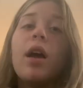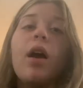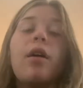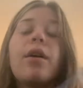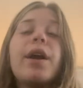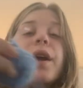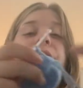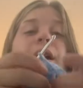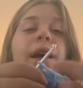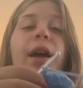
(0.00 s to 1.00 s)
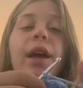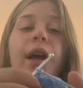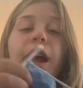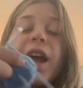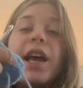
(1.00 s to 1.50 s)
Alright,
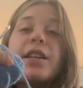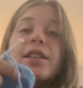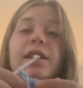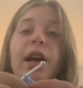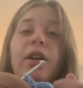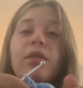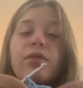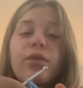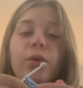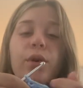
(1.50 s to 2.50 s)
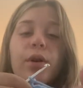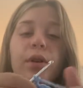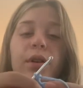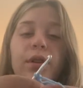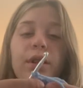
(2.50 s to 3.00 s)
and now
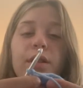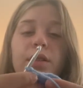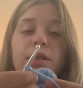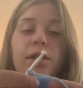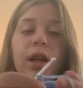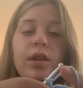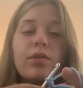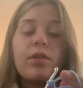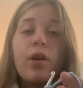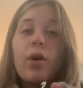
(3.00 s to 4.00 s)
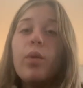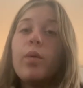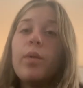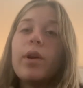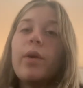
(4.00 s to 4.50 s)
for this next row,
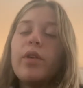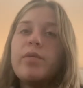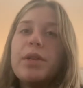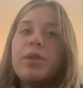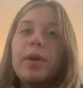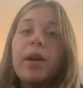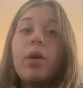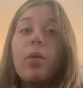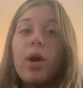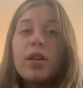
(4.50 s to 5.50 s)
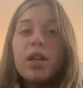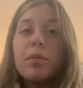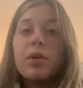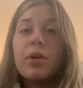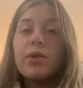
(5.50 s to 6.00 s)
we're going to be doing 1
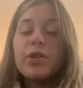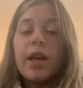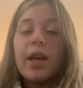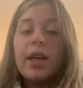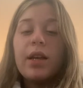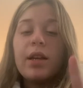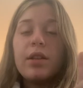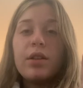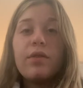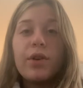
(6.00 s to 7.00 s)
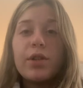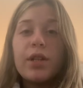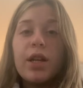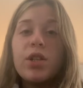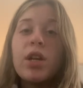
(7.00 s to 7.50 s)
double crochet into the first
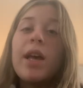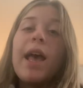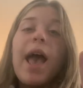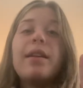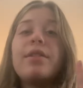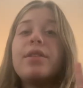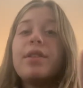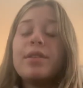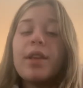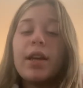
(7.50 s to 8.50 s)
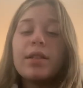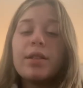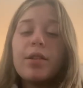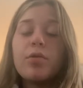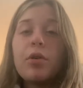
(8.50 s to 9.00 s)
stitch, and into the second
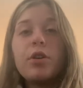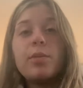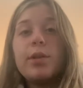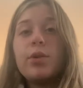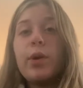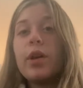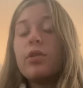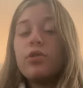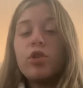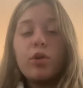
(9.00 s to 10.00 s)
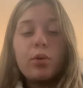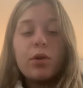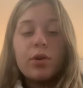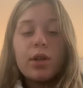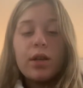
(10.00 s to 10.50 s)
stitch, we're going to be doing 2 double
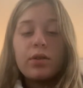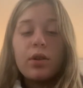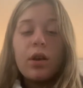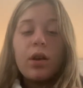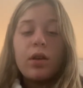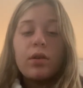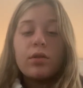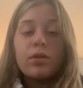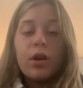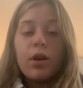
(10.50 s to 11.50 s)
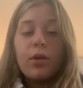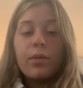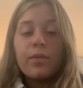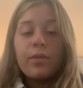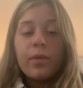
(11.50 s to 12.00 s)
crochets. So
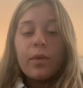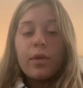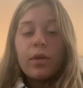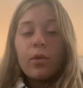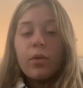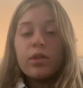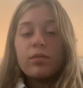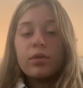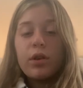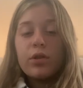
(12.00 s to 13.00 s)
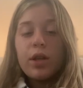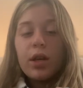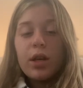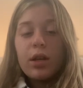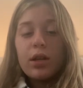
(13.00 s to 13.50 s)
1 double crochet,